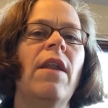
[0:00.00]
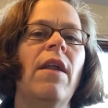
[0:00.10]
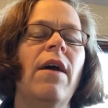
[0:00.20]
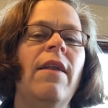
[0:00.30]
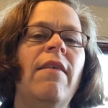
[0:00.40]
and
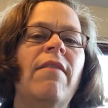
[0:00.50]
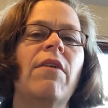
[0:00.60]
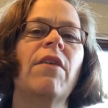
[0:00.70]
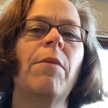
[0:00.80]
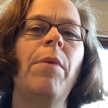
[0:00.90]
not
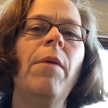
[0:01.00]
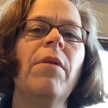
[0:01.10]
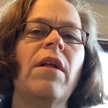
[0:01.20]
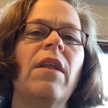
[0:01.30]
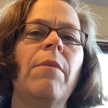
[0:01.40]
necessarily
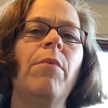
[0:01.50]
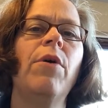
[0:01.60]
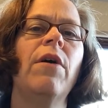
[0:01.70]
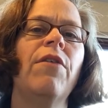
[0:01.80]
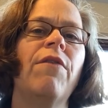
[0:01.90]
publicly
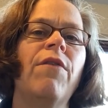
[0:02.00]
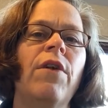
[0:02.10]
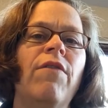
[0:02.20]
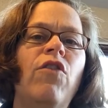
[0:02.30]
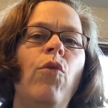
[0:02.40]
put on the
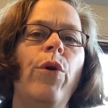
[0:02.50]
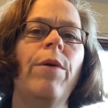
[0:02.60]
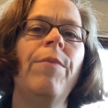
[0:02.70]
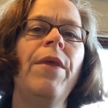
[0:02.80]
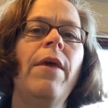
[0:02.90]
front of a
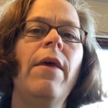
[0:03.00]
door.